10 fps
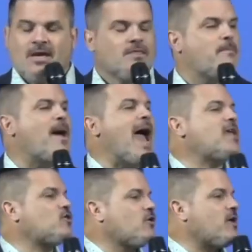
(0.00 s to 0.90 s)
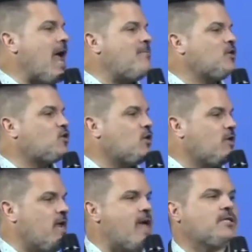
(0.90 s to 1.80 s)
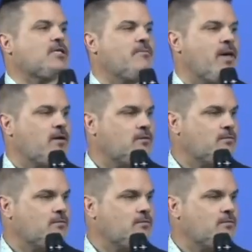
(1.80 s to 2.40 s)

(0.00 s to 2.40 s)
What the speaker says: The pastor came and stood next to me.